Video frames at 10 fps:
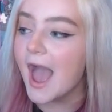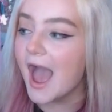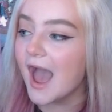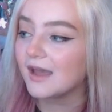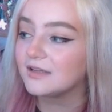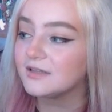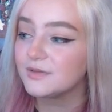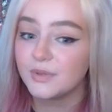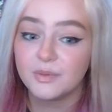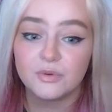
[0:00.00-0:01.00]
and
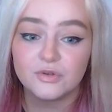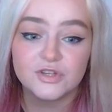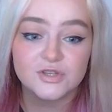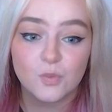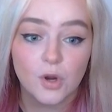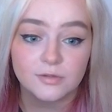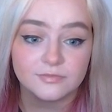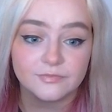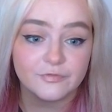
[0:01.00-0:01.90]
people just want